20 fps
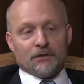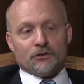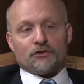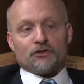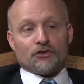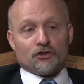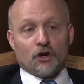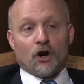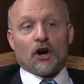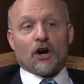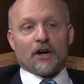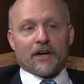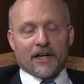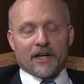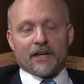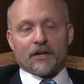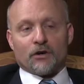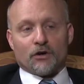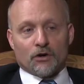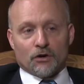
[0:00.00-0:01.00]

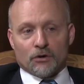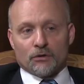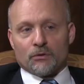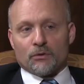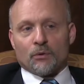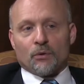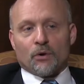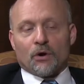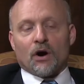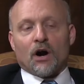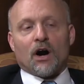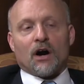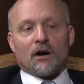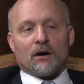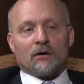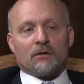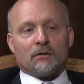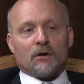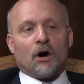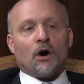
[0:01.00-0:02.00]
starting or, or
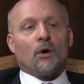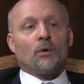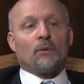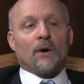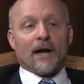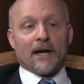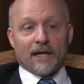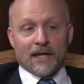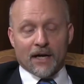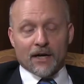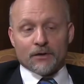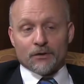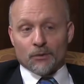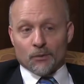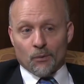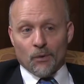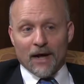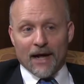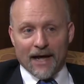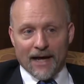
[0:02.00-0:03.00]
are already
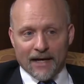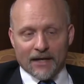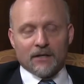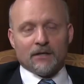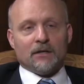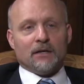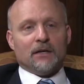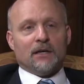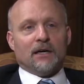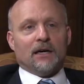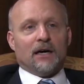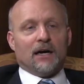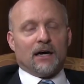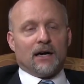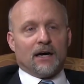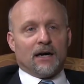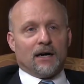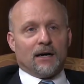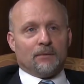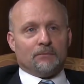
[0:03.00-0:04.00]
underway.
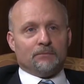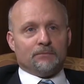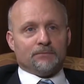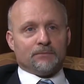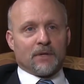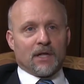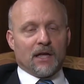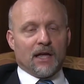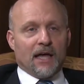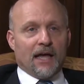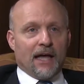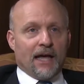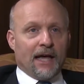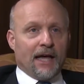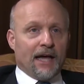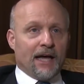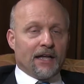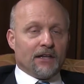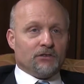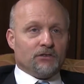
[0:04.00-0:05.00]
Um,
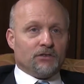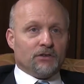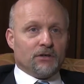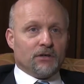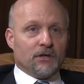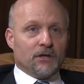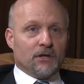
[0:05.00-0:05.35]
and